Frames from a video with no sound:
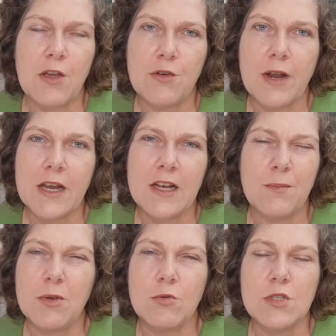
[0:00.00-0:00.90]
crackling,
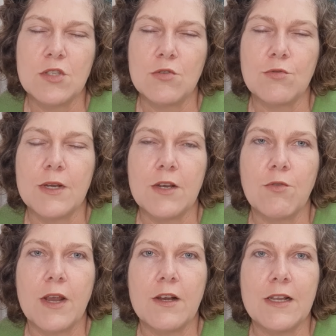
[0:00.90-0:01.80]
because it's not really
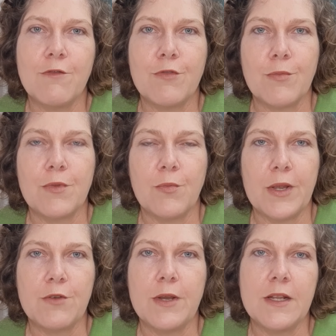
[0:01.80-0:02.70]
crackling, from the
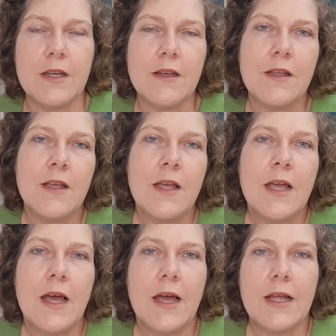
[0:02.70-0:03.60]
wet render,
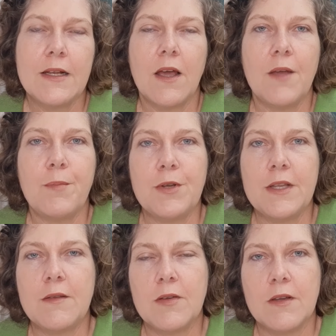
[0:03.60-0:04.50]
and I put
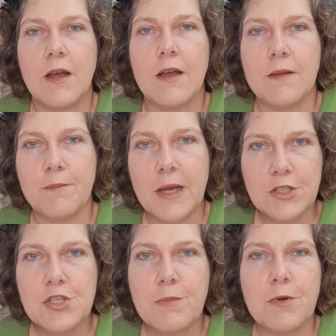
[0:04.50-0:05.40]
it back
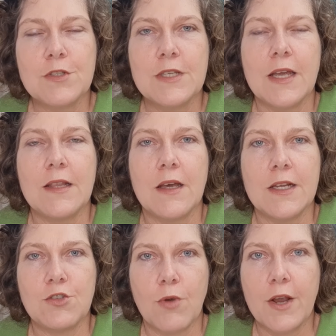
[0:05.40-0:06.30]
to the pot and I
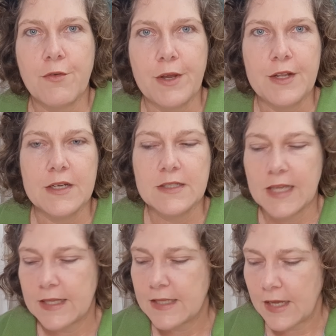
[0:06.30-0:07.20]
dry rendered
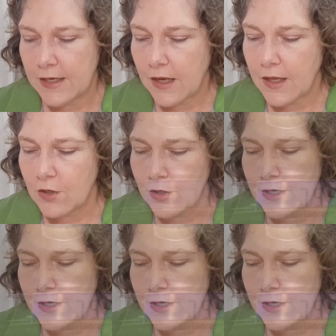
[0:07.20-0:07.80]
that, and I got